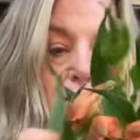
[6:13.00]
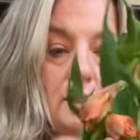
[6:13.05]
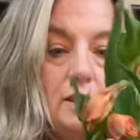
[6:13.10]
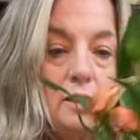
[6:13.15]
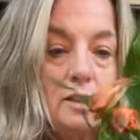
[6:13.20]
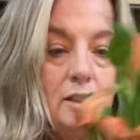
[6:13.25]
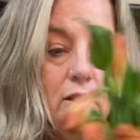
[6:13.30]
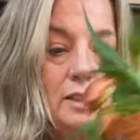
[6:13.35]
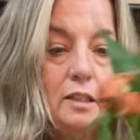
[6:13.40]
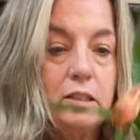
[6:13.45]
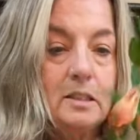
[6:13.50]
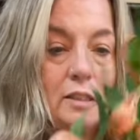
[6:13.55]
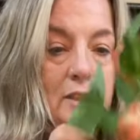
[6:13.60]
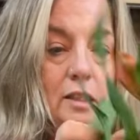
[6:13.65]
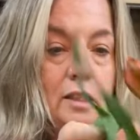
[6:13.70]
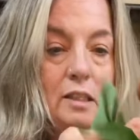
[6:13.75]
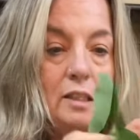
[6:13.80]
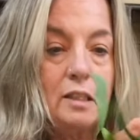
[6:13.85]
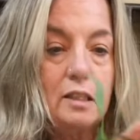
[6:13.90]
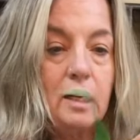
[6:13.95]
lilies,
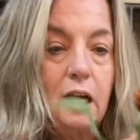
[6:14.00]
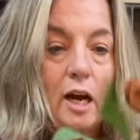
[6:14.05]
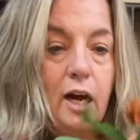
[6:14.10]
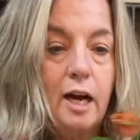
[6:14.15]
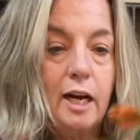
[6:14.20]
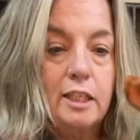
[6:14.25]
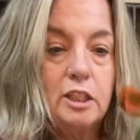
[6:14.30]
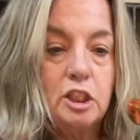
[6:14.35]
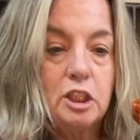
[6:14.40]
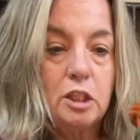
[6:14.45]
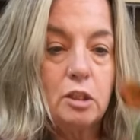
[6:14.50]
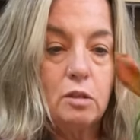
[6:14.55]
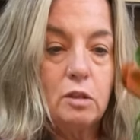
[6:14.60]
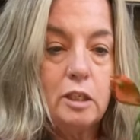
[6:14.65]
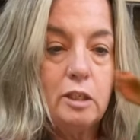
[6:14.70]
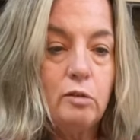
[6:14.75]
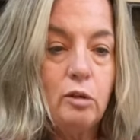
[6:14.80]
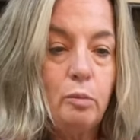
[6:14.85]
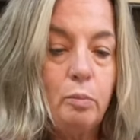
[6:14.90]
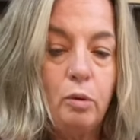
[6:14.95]
I generally
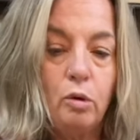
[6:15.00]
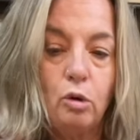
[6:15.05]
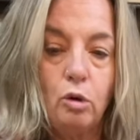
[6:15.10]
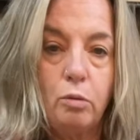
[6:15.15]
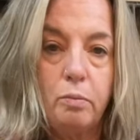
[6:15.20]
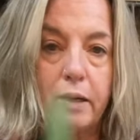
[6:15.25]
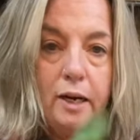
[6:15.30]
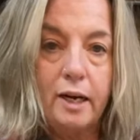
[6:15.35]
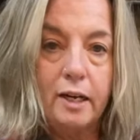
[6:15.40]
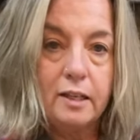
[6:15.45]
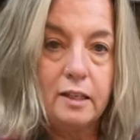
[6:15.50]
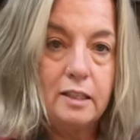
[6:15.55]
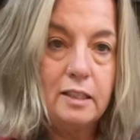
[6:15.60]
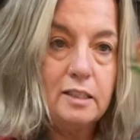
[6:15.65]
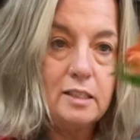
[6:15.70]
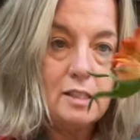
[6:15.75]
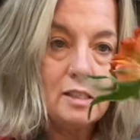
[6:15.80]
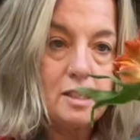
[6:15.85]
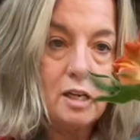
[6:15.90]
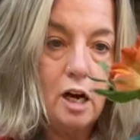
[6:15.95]
will pull back
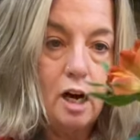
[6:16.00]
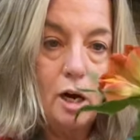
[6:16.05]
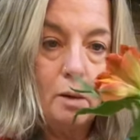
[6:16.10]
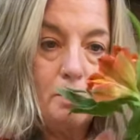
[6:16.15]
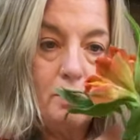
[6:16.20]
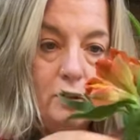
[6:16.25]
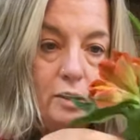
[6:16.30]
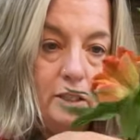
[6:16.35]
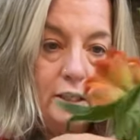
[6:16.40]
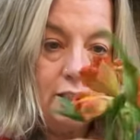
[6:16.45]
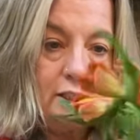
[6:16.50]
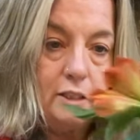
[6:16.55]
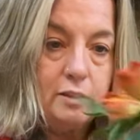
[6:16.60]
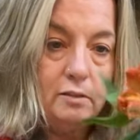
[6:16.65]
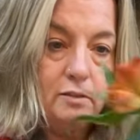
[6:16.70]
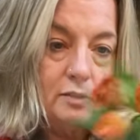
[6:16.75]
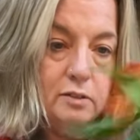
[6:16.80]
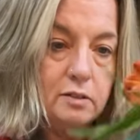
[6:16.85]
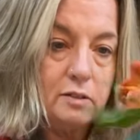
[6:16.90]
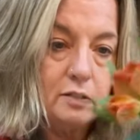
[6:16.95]
these top
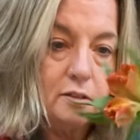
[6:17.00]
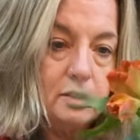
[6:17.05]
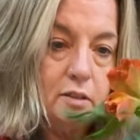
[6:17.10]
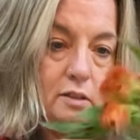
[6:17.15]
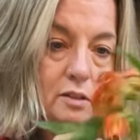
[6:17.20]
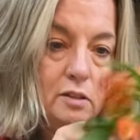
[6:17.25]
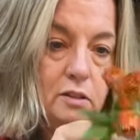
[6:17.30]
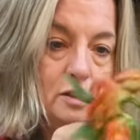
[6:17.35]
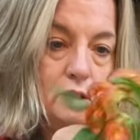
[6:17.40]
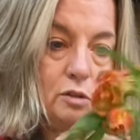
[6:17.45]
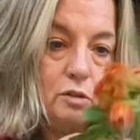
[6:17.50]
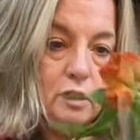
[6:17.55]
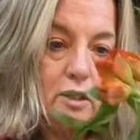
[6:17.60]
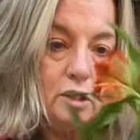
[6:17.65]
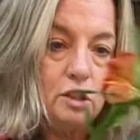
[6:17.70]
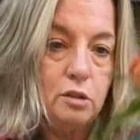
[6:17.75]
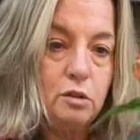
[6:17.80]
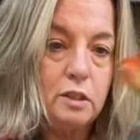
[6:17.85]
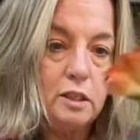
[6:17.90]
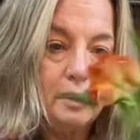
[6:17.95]
leaves, so then
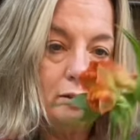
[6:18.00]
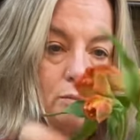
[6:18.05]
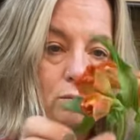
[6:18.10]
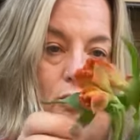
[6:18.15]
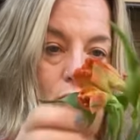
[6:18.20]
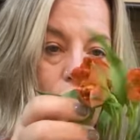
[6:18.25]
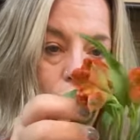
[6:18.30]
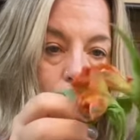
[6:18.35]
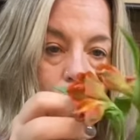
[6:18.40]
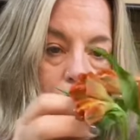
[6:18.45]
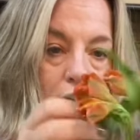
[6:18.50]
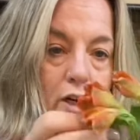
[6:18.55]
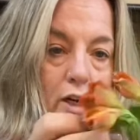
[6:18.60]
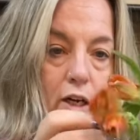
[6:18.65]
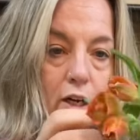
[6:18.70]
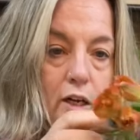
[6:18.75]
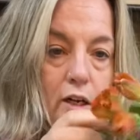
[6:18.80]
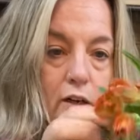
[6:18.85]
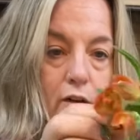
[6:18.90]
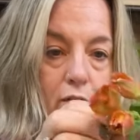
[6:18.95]
you get more
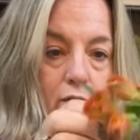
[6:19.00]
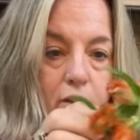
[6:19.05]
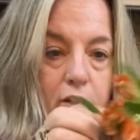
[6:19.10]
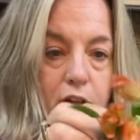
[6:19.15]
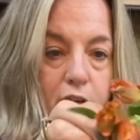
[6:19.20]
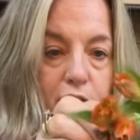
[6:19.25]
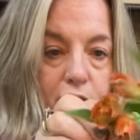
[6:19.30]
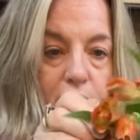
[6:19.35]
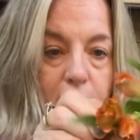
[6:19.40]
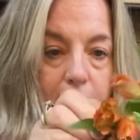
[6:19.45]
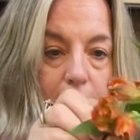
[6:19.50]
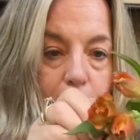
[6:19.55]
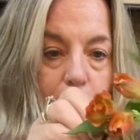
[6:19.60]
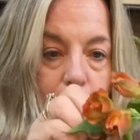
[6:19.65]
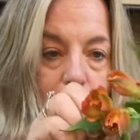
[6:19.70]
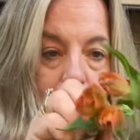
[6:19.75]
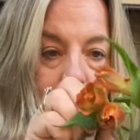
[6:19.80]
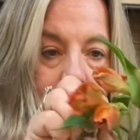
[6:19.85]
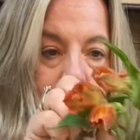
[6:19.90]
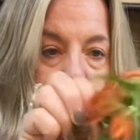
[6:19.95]
of the
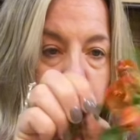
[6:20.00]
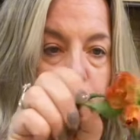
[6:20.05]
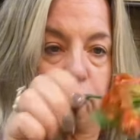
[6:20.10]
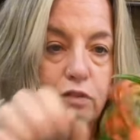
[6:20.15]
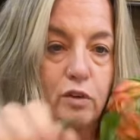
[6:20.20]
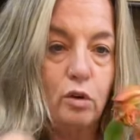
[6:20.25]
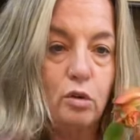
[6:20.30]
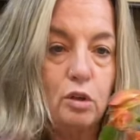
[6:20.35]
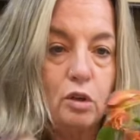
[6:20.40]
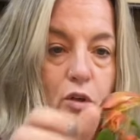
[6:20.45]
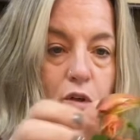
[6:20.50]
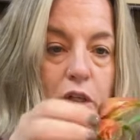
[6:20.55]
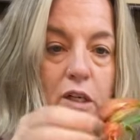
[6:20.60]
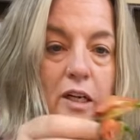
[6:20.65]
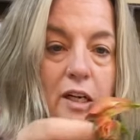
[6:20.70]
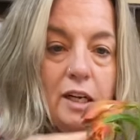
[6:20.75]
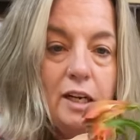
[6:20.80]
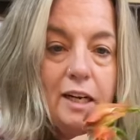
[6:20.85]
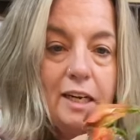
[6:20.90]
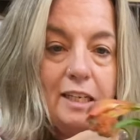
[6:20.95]
flower as your focal.
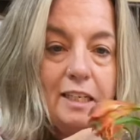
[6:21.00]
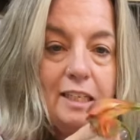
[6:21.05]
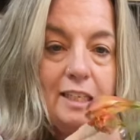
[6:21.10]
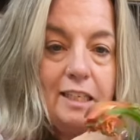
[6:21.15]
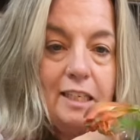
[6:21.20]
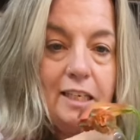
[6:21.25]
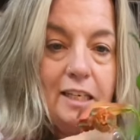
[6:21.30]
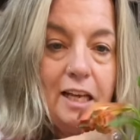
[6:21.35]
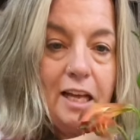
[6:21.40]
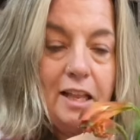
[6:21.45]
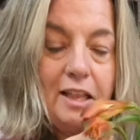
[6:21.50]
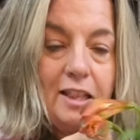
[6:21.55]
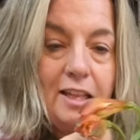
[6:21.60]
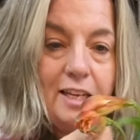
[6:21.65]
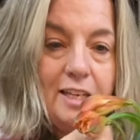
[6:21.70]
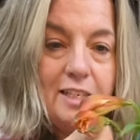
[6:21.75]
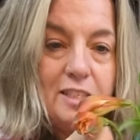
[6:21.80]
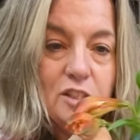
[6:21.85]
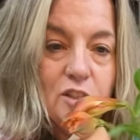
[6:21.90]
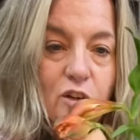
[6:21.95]
Again,
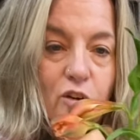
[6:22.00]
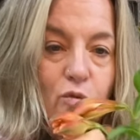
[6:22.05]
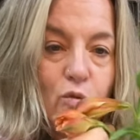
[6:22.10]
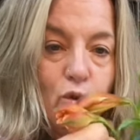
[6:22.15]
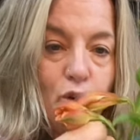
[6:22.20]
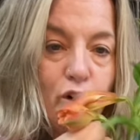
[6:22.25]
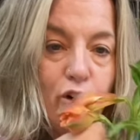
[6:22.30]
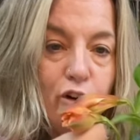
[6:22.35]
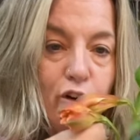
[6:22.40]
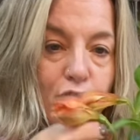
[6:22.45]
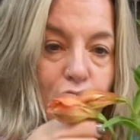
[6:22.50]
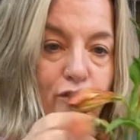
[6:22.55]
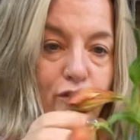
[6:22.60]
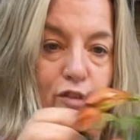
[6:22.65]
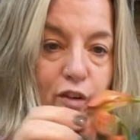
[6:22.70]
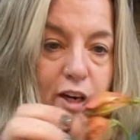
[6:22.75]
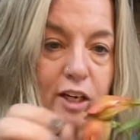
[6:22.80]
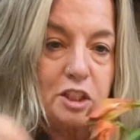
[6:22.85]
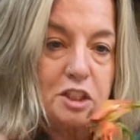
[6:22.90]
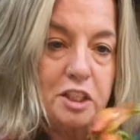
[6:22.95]
these were
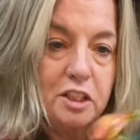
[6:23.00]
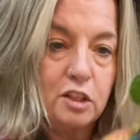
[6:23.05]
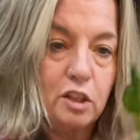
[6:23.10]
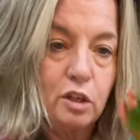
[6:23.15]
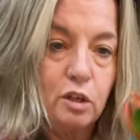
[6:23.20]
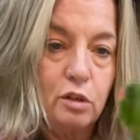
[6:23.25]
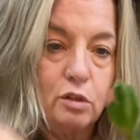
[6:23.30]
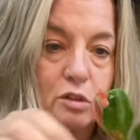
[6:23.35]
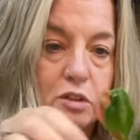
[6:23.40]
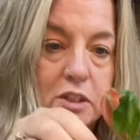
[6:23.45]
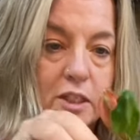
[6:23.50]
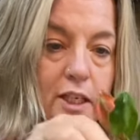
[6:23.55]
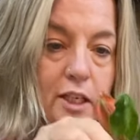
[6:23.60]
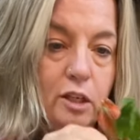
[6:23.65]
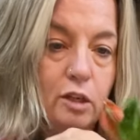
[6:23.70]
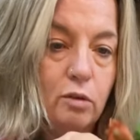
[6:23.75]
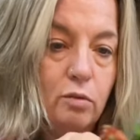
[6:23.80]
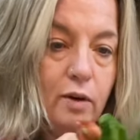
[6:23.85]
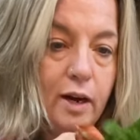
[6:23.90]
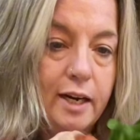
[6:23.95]
fresh at the
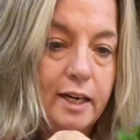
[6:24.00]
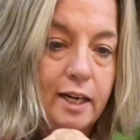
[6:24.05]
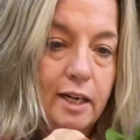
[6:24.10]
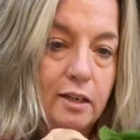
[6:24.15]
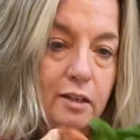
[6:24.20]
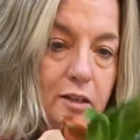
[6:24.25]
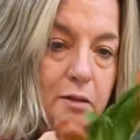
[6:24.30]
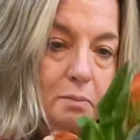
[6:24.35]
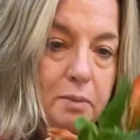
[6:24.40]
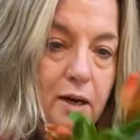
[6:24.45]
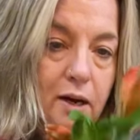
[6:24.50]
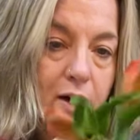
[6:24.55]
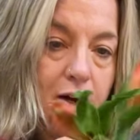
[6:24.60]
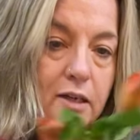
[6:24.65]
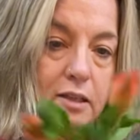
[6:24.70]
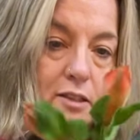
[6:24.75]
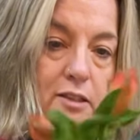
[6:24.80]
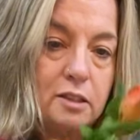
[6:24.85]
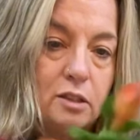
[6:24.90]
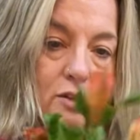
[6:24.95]
wholesaler right out of the
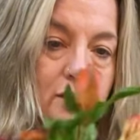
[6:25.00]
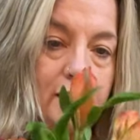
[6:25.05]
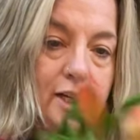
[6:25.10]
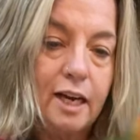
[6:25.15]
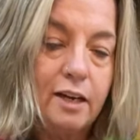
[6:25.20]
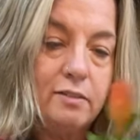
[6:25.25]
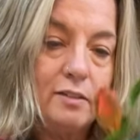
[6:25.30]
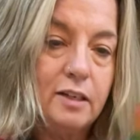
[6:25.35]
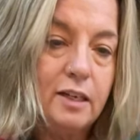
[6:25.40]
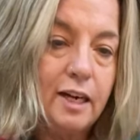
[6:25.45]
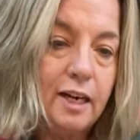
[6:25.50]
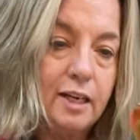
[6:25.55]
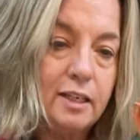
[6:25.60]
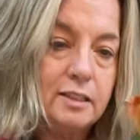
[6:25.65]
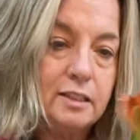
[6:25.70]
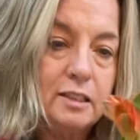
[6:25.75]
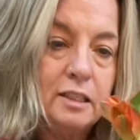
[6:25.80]
box, so they haven't had